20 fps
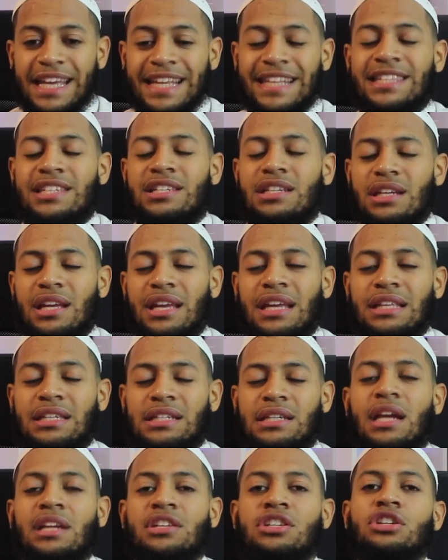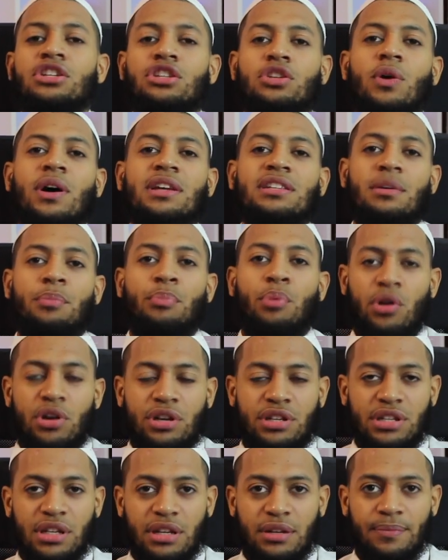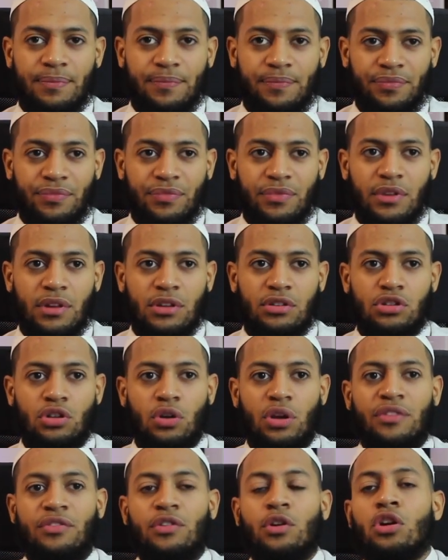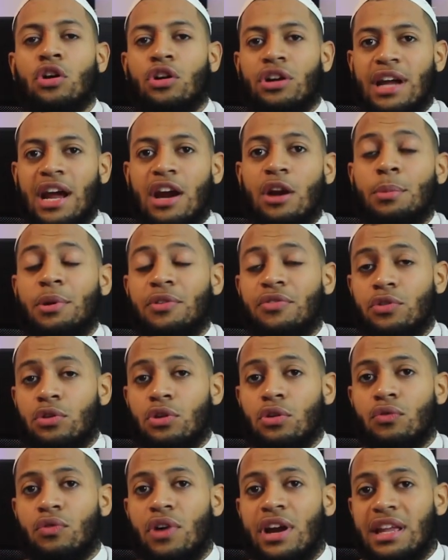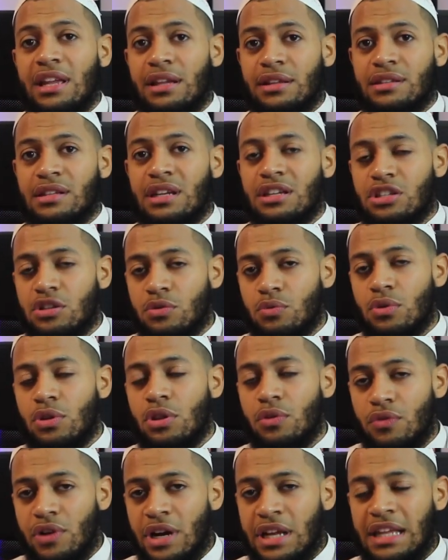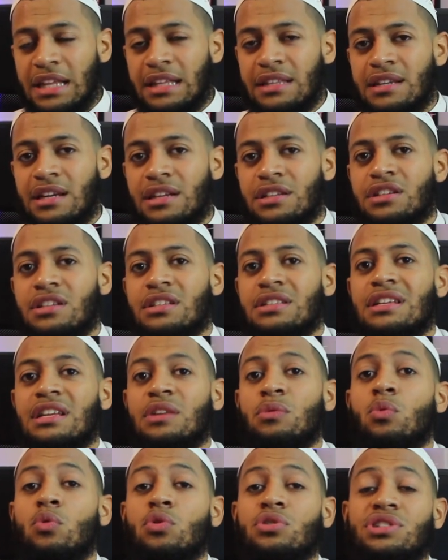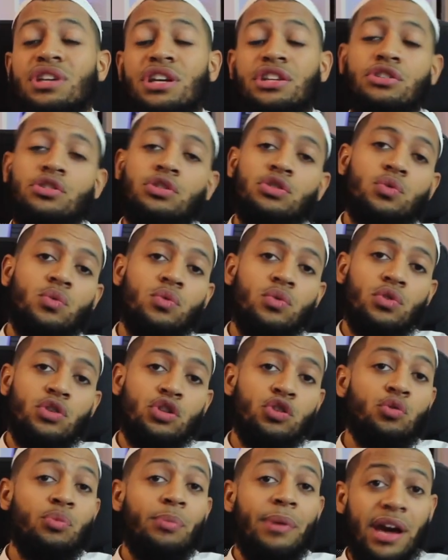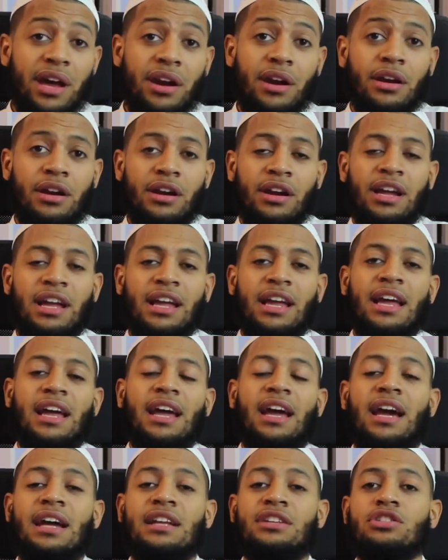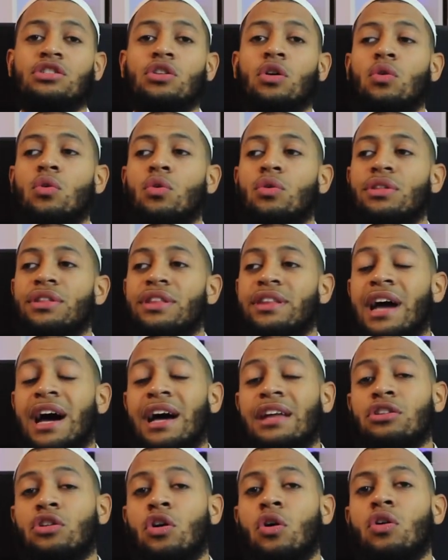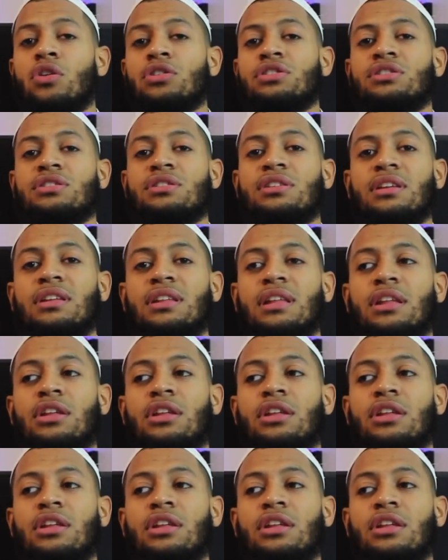it changes you as a person. So if you learn Arabic for the right intention, with the right intentions, it will change you to better. And so that caused